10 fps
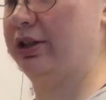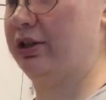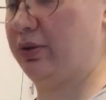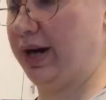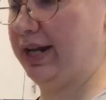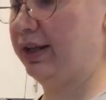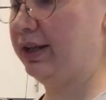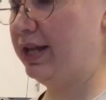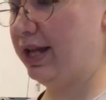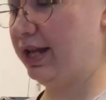the tray,
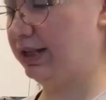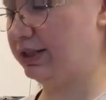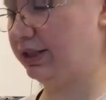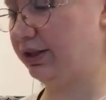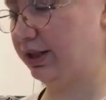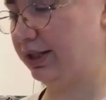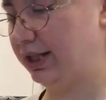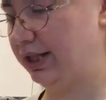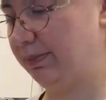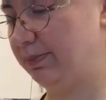it's gonna
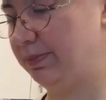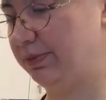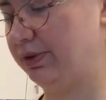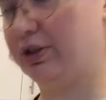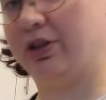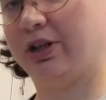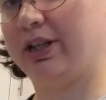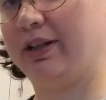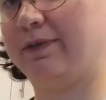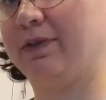keep
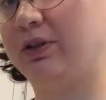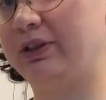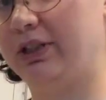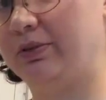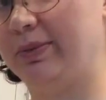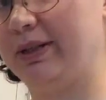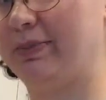cooking for a little bit